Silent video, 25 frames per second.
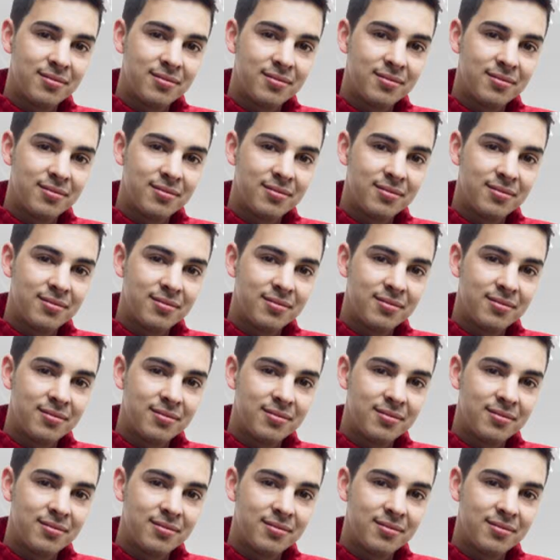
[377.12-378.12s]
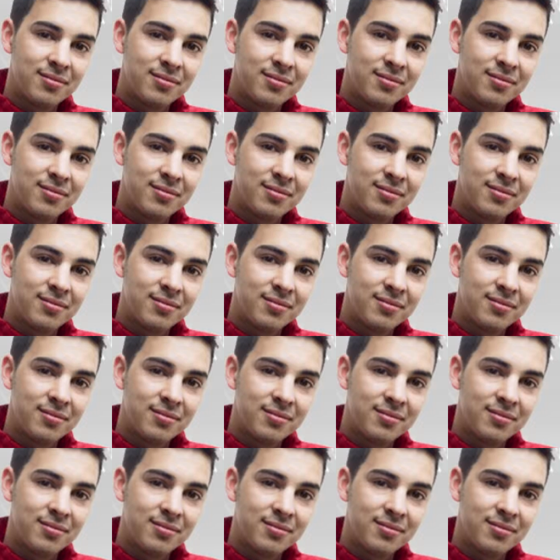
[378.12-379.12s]

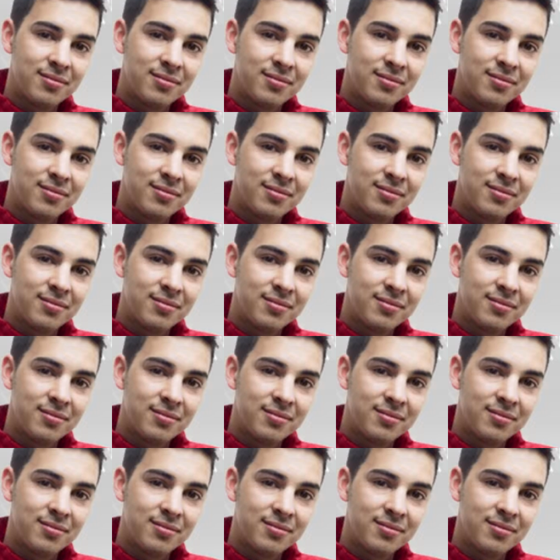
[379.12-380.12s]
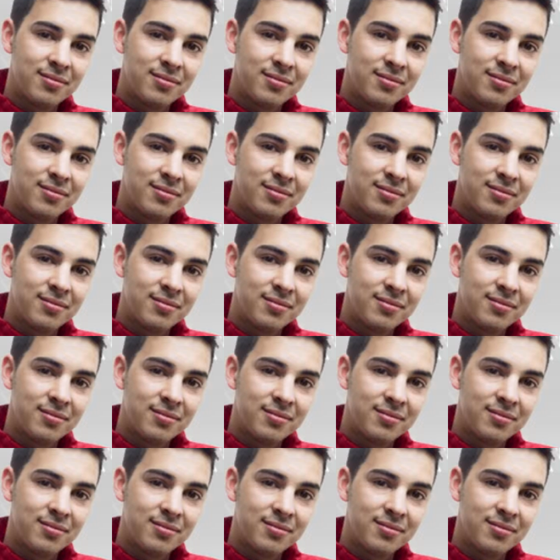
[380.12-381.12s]

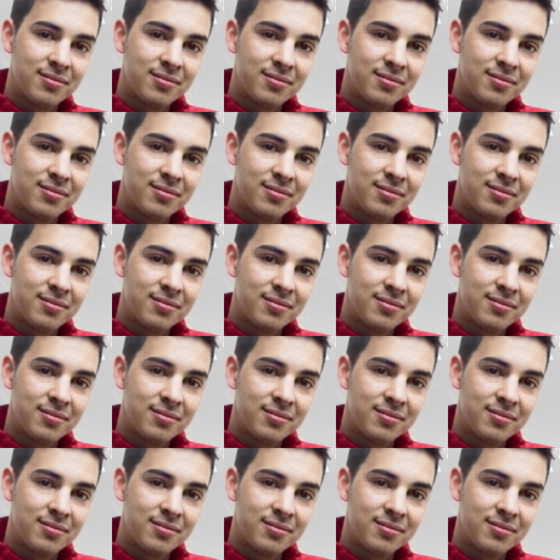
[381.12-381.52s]
(no lip movement)